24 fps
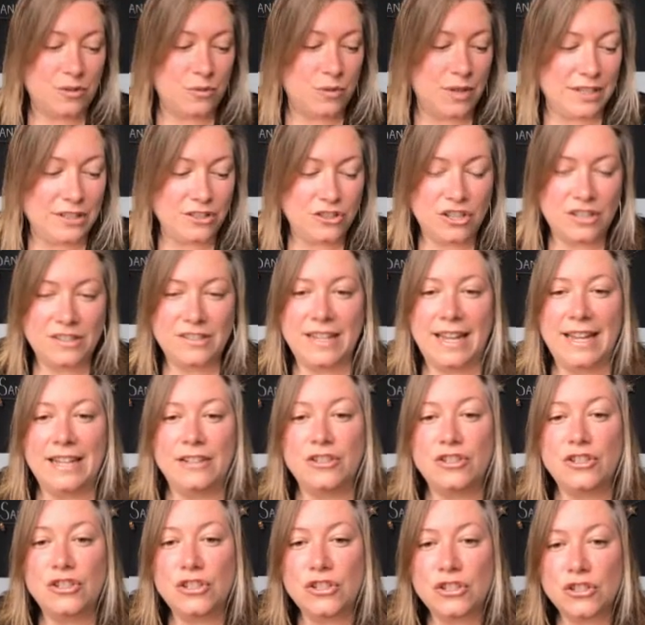So
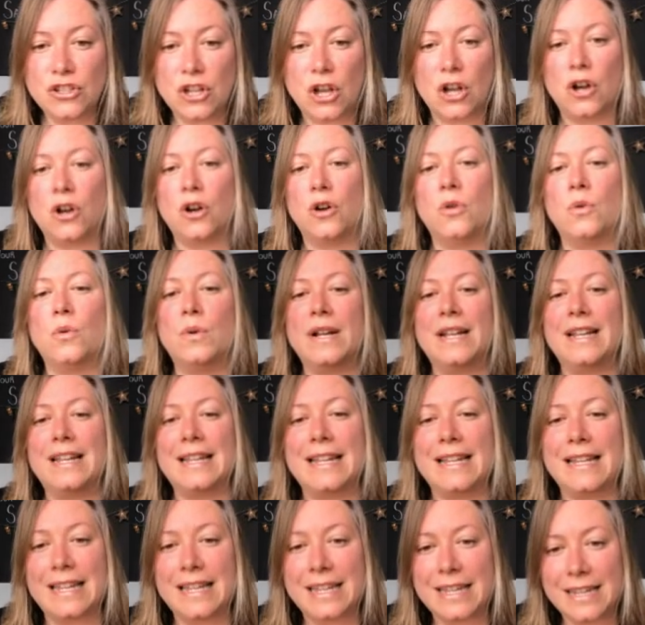it's so
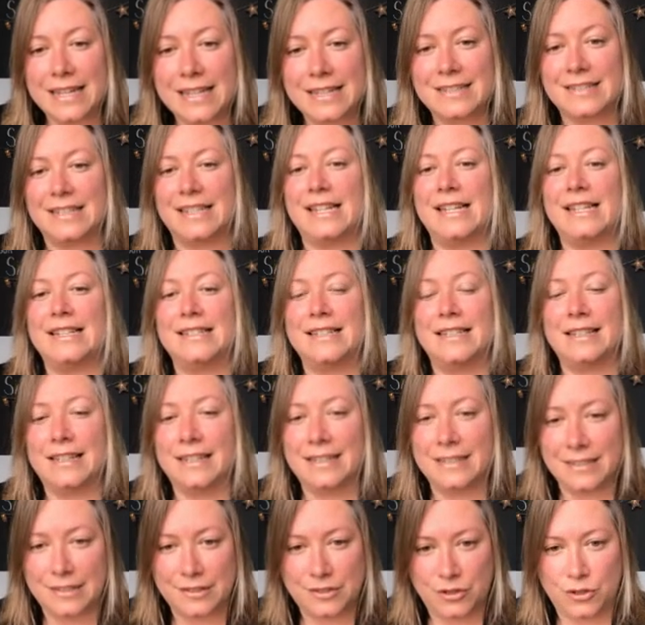easy to
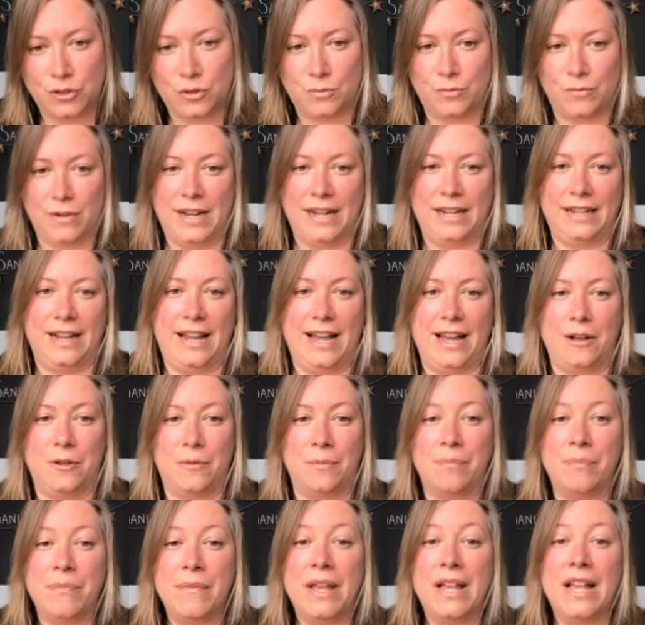consume right
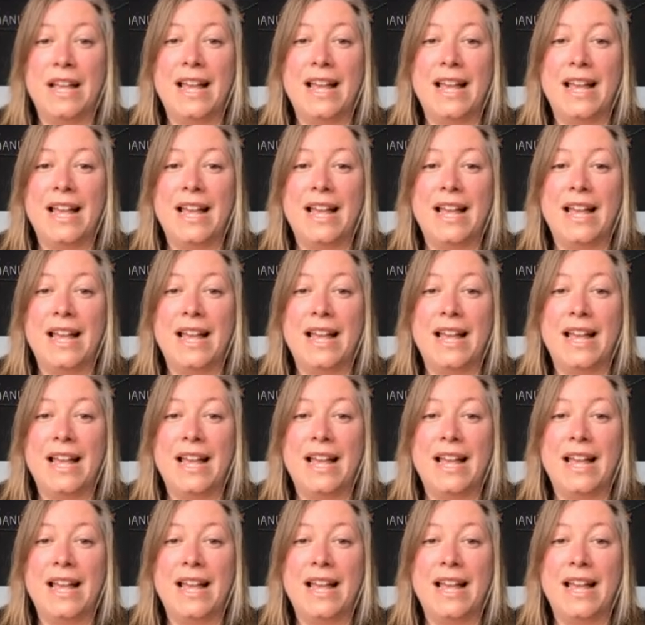now.